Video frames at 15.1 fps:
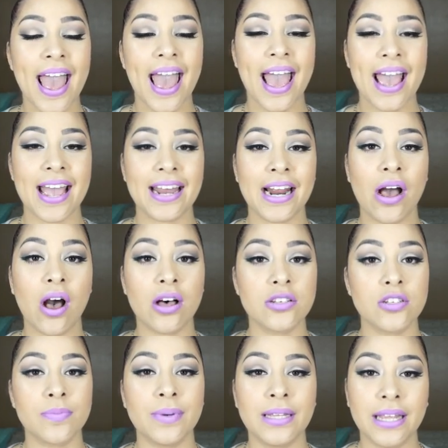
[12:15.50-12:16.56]
And I'll
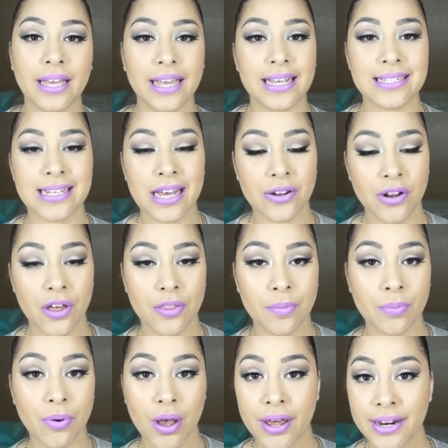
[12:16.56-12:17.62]
also be linking down all the
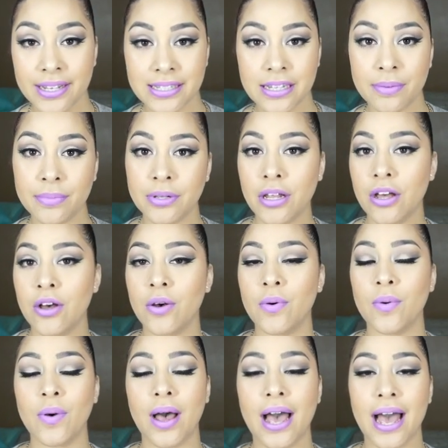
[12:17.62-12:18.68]
products down
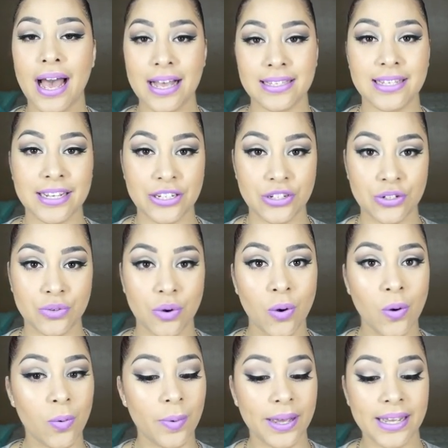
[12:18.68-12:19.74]
below, as I do
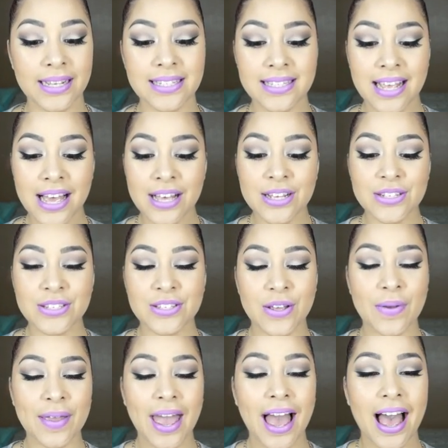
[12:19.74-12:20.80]
always.
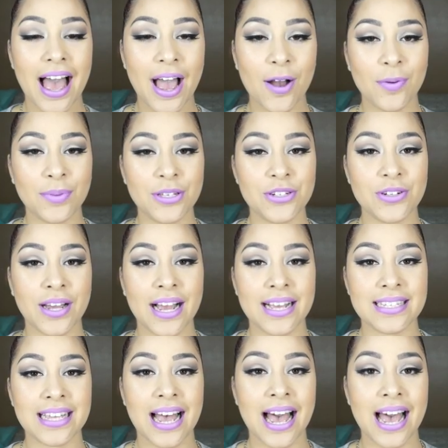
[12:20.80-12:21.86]
So yeah, I hope that you
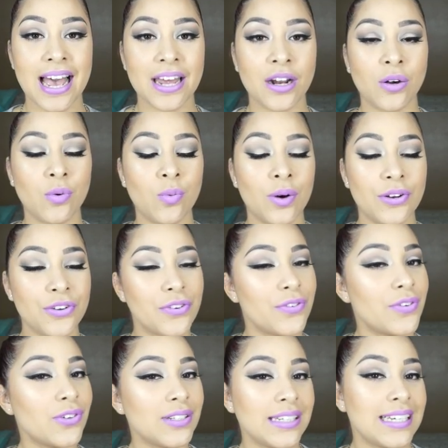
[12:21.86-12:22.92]
guys had a
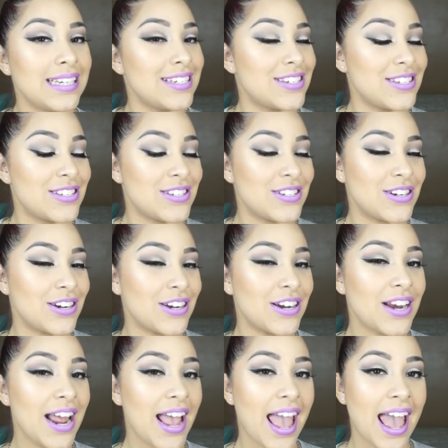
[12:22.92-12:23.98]
wonderful
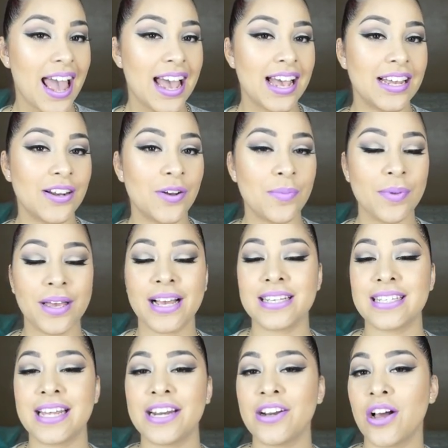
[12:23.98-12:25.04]
Easter, and I hope you
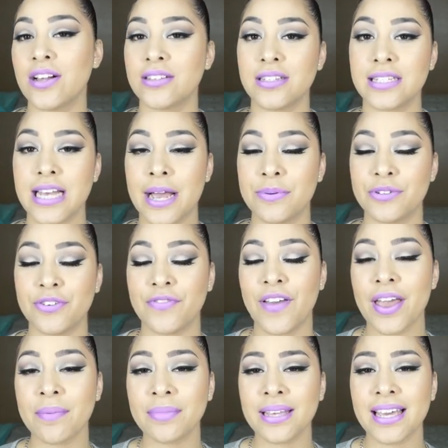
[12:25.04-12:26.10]
guys had an awesome time with your
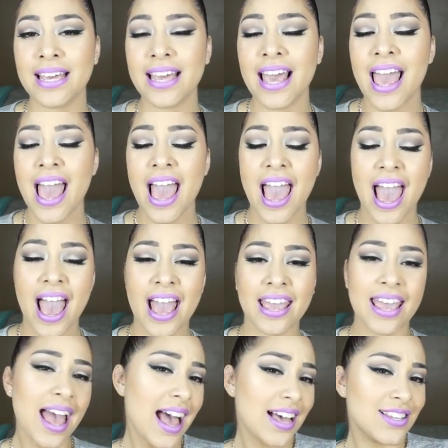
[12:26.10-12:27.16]
family.
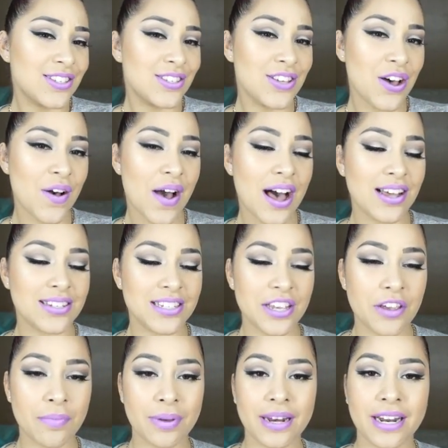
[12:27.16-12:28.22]
And yeah, so I'll
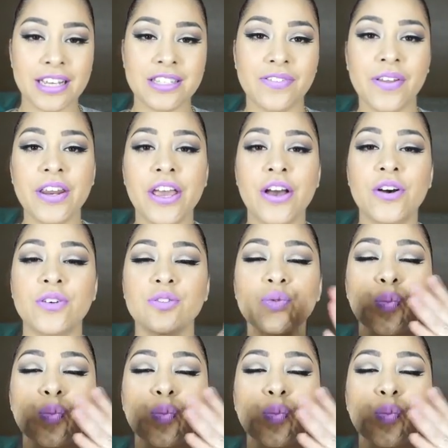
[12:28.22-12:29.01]
see you in my next video.